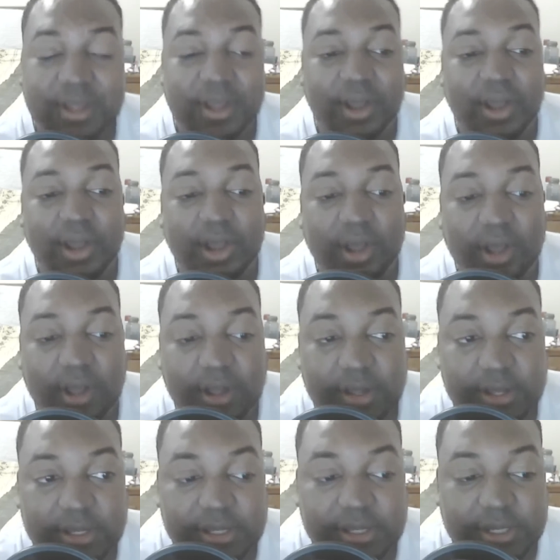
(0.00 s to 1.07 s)
The
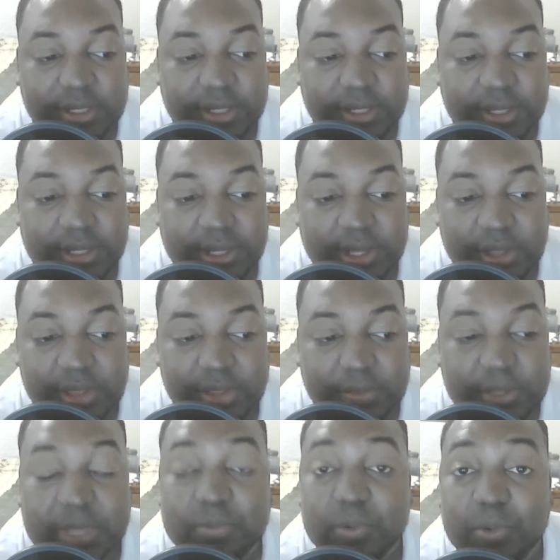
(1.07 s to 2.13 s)

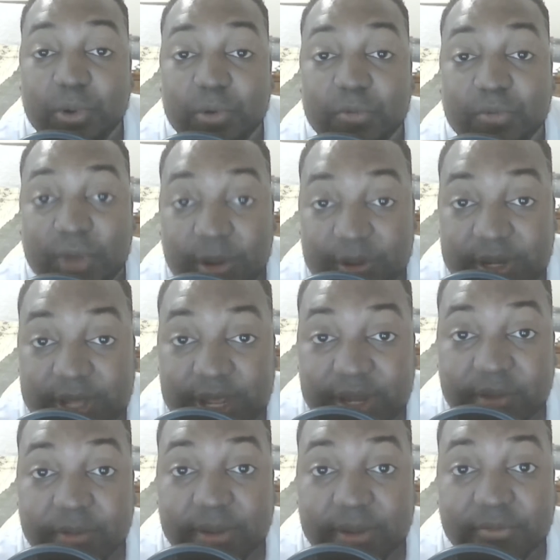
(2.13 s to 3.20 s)
people were very
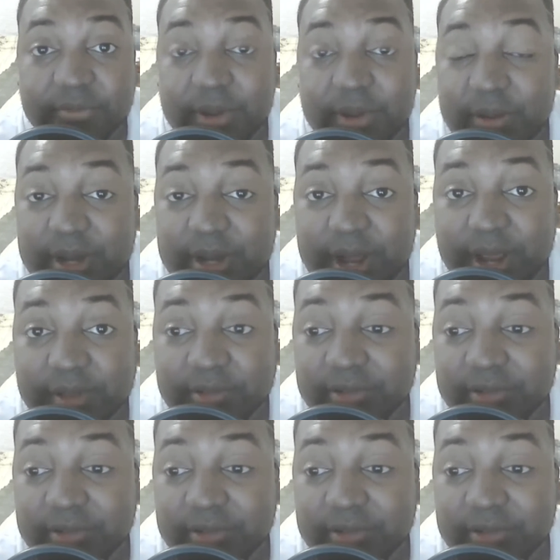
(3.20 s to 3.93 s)
catering, very nice.